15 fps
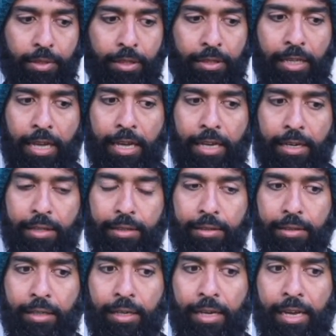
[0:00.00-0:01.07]
And there,
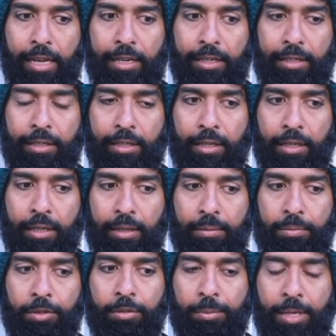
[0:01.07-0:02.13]
again, it
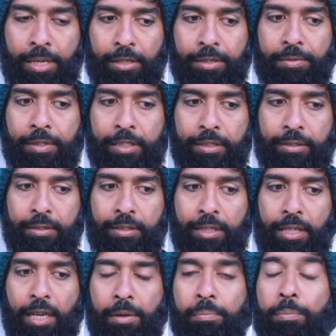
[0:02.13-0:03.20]
to me reveals
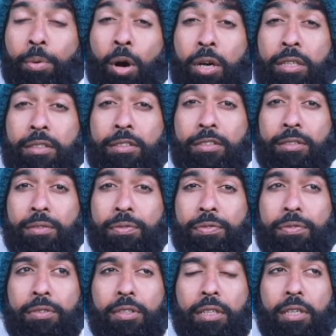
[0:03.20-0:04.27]
the importance
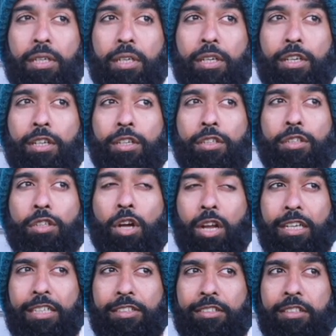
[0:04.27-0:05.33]
of
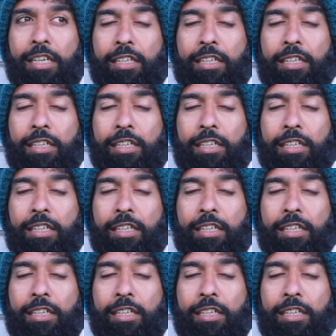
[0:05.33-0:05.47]
knowledge.